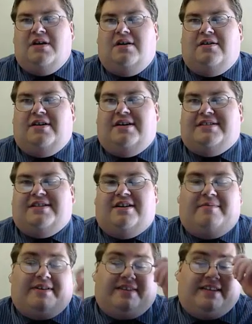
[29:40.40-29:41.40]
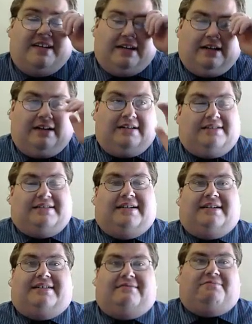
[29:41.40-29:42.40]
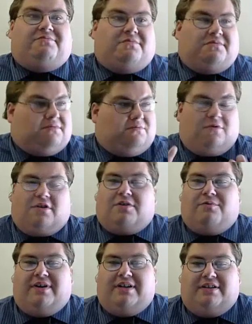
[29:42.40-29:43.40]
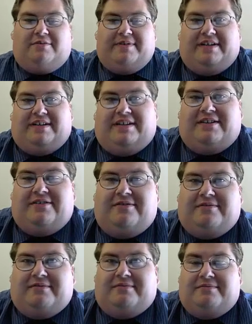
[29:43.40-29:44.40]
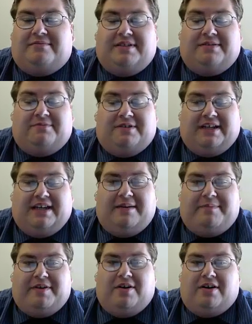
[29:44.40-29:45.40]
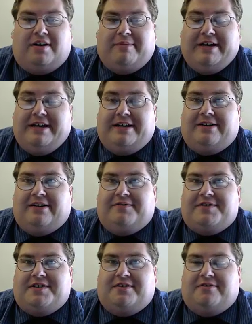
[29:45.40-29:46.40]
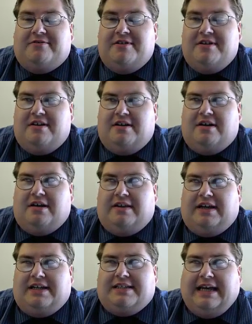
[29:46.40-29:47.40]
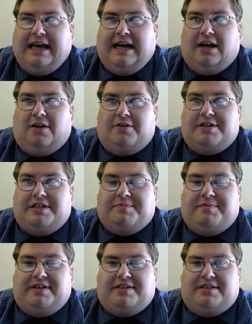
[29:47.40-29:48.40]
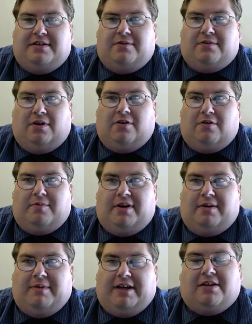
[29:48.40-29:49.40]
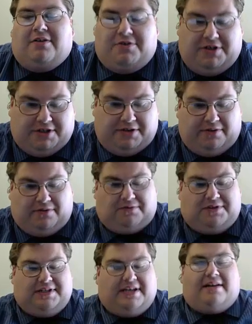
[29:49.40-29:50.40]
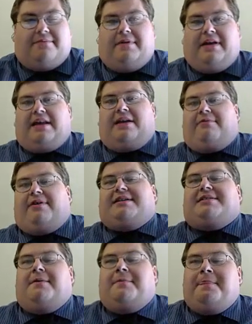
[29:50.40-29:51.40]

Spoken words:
All right, sorry about that. I decided to walk away a little bit, didn't want to keep yawning my head off. So I think it's allergies, but it's Oklahoma. I'm allergic to the whole state. Anyways,